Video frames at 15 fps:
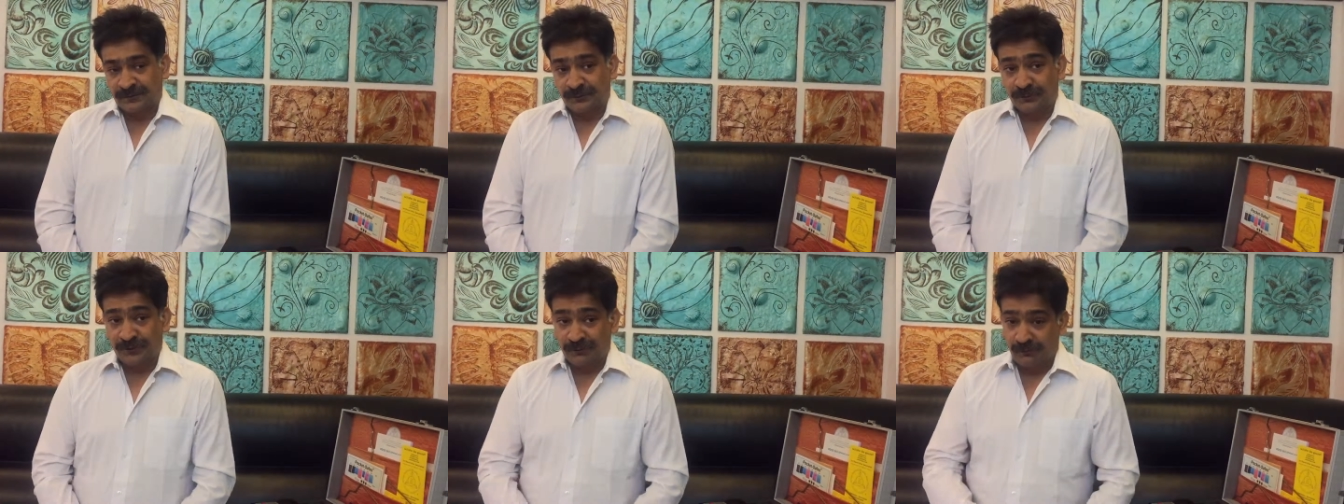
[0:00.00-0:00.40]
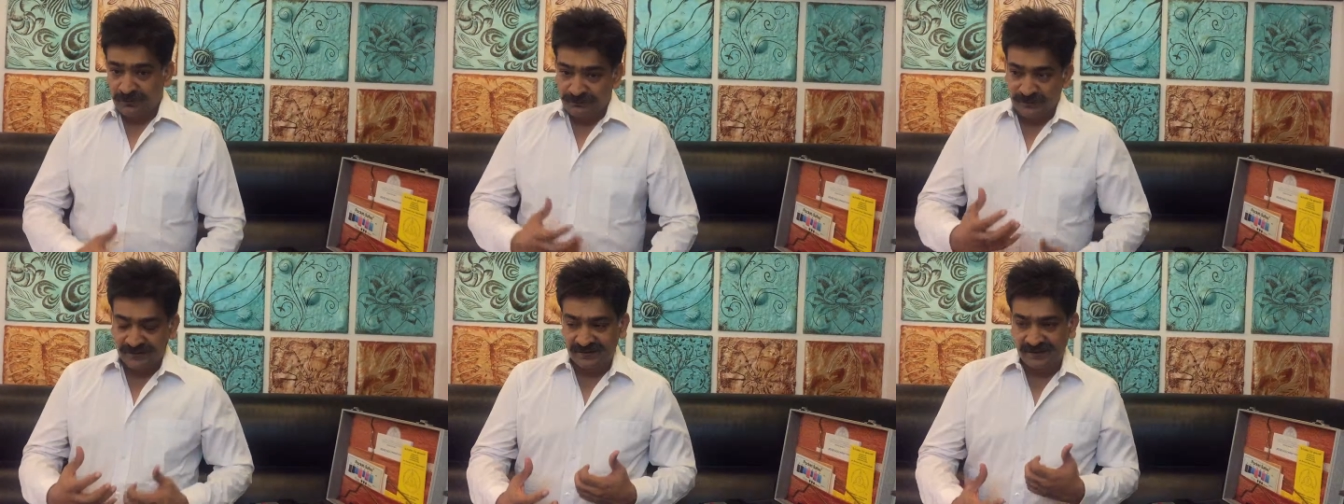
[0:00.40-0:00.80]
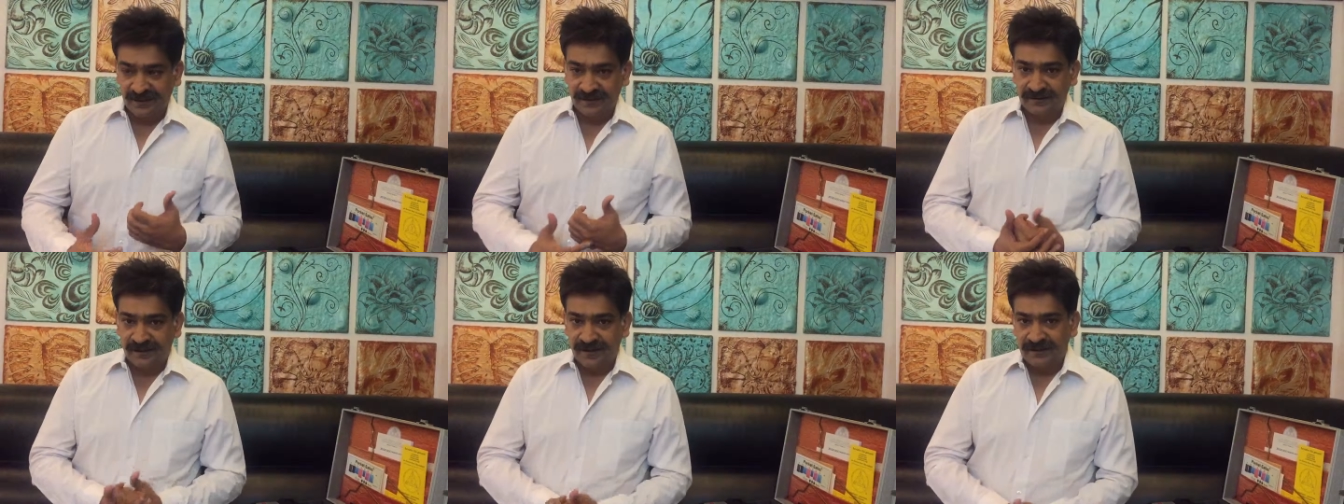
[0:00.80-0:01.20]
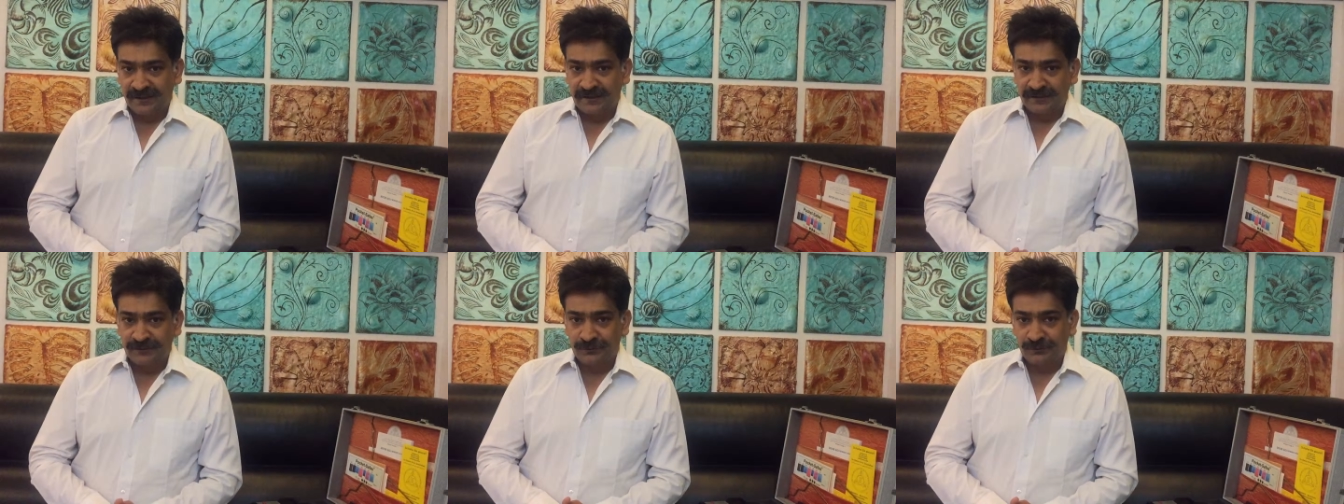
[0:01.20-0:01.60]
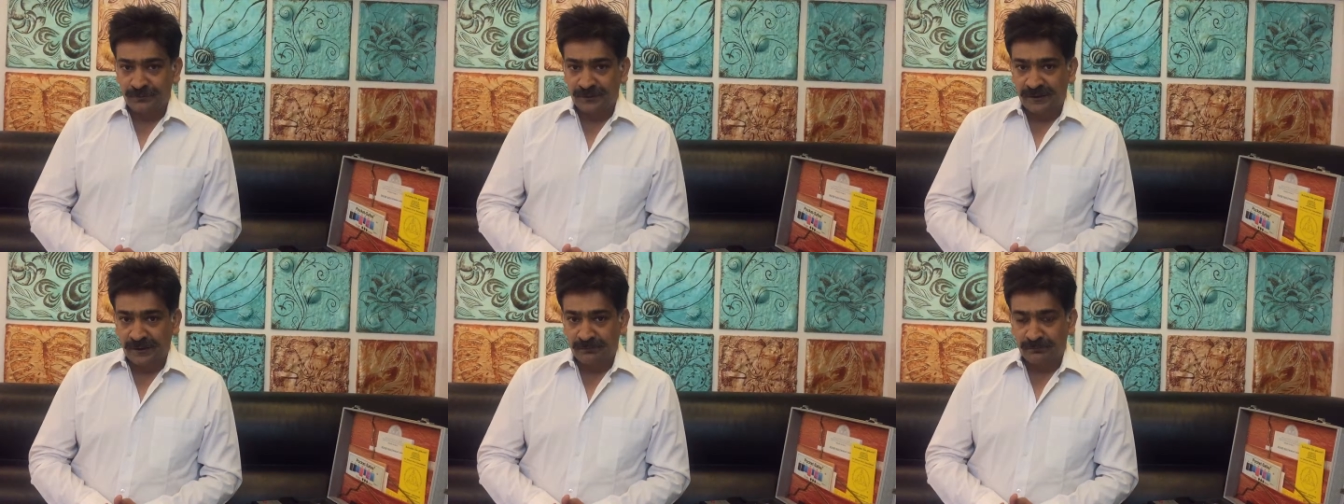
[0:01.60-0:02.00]
you cannot withstand that and you
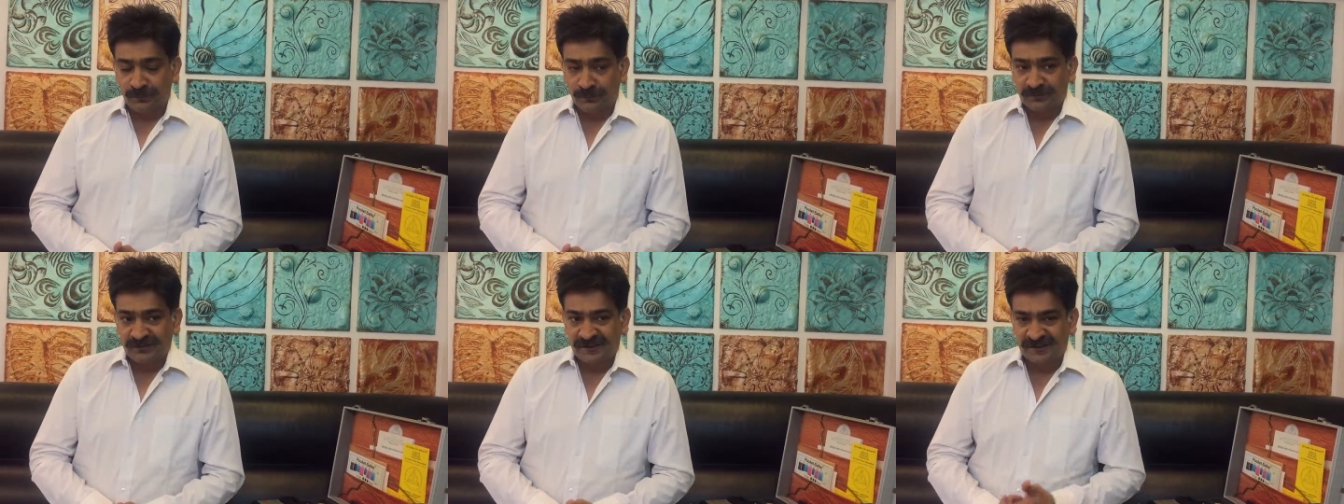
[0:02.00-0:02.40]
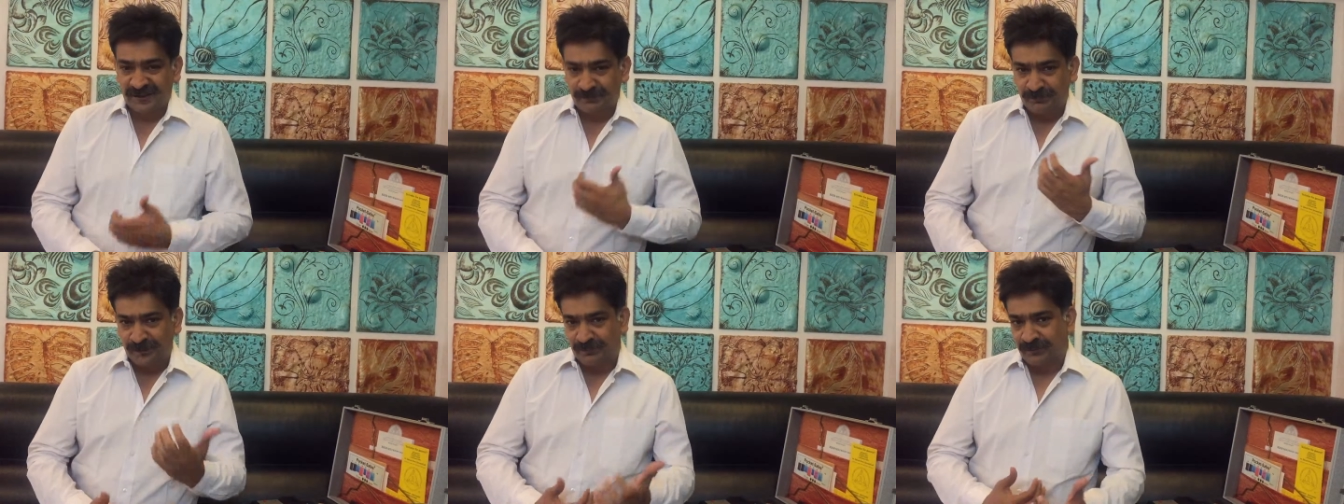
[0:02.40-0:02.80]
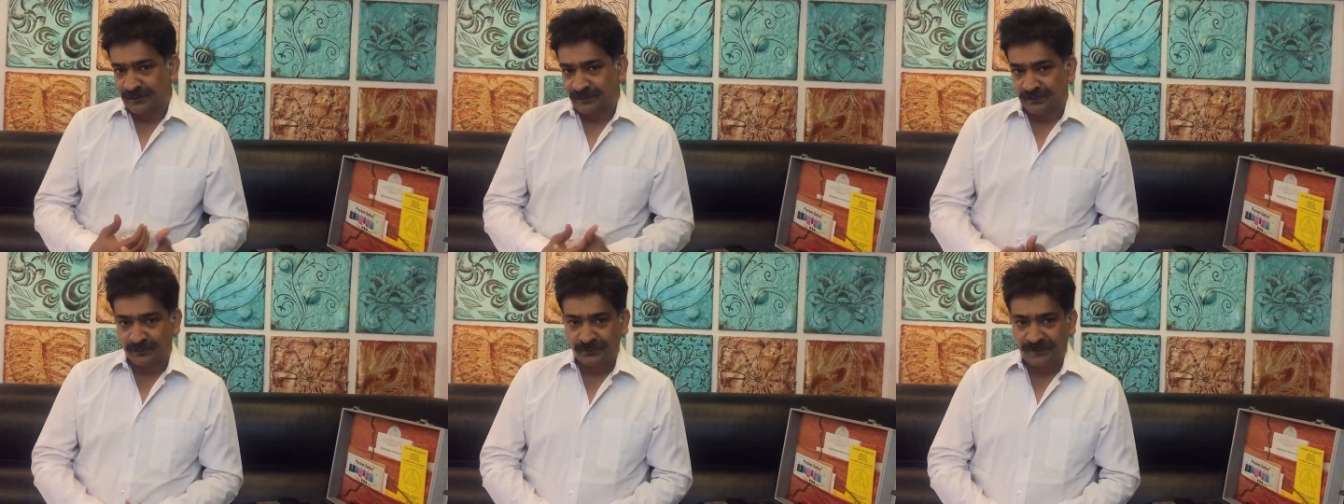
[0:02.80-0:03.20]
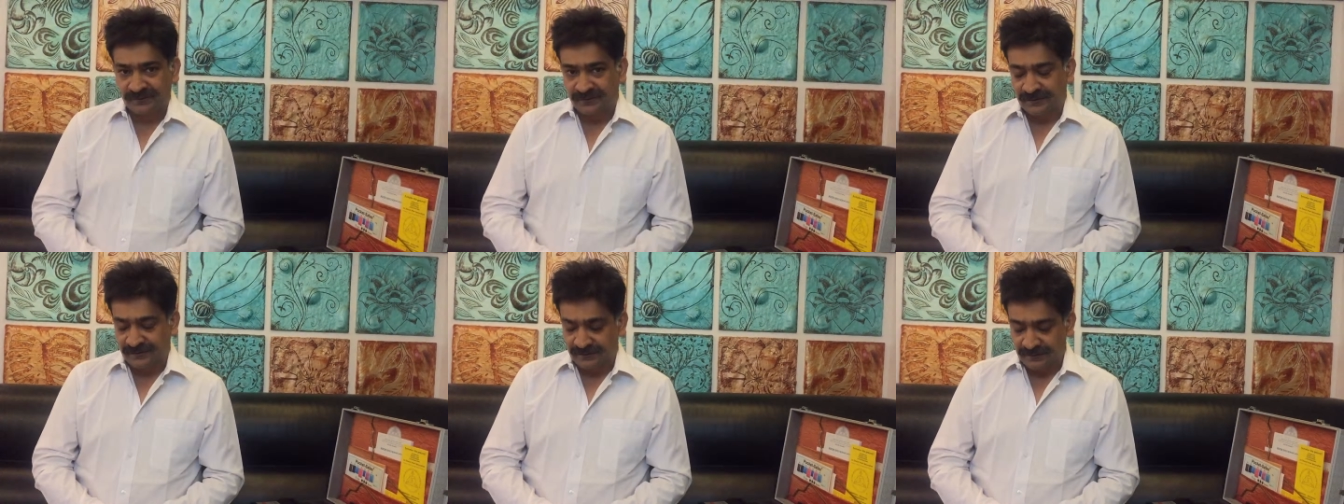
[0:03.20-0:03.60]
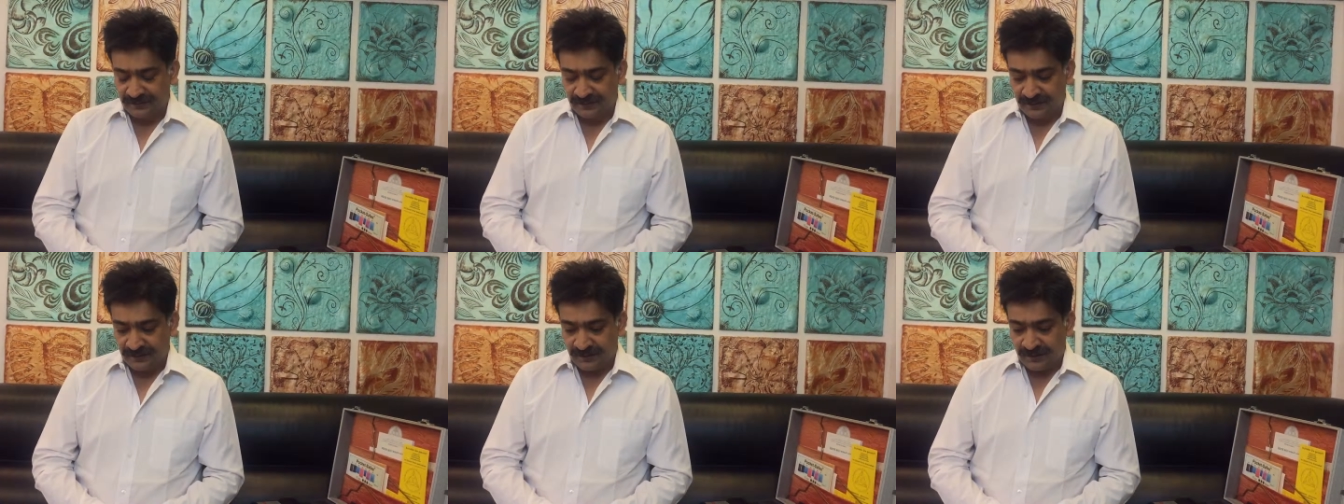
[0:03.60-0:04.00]
become more susceptible to
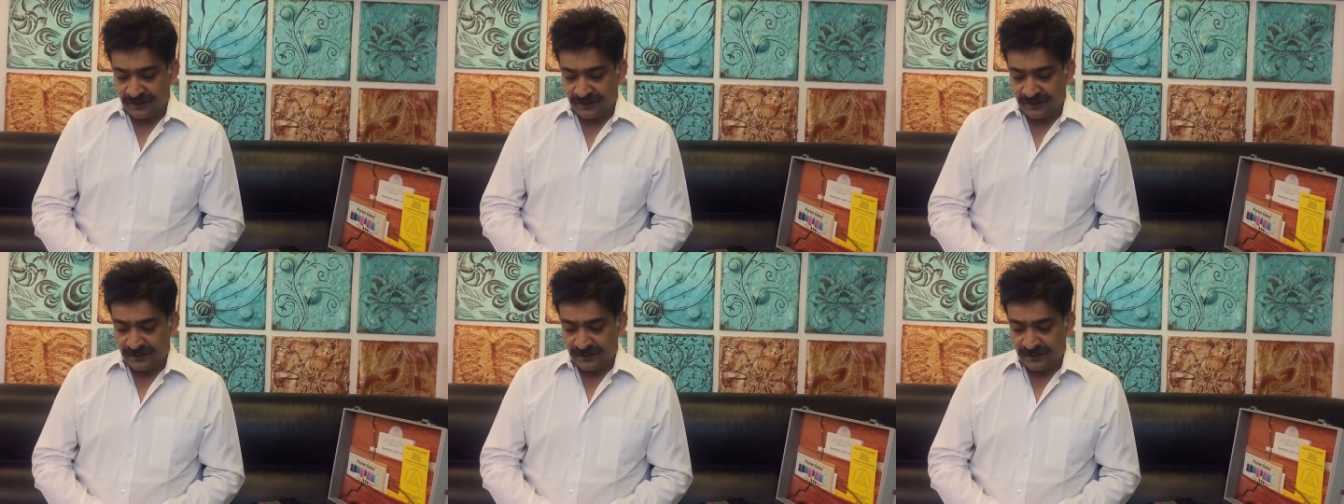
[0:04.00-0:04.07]
diseases,